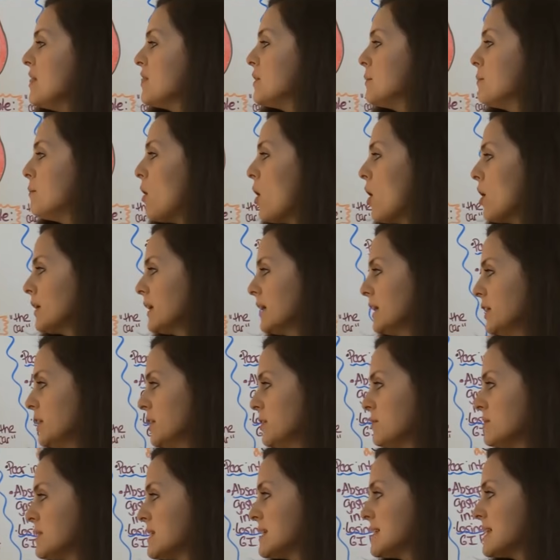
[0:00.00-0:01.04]
The body
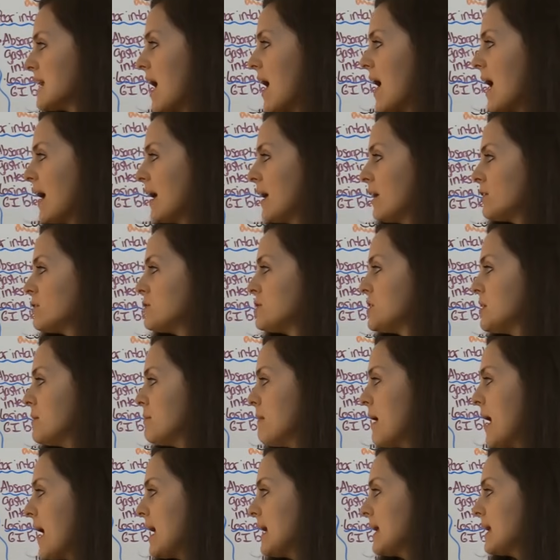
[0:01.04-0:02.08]
uses iron to
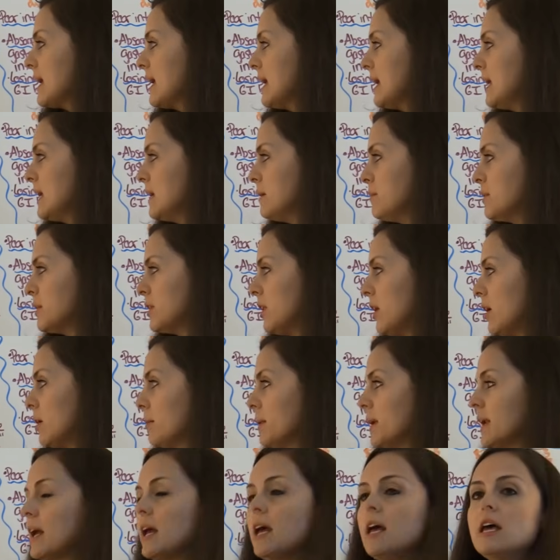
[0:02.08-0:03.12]
make
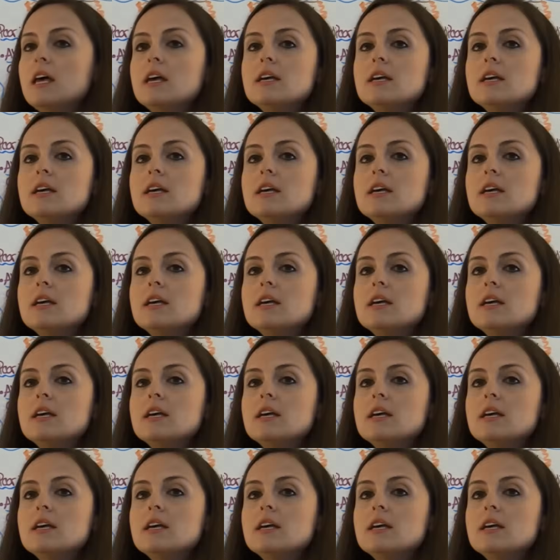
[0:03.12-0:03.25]
hemoglobin.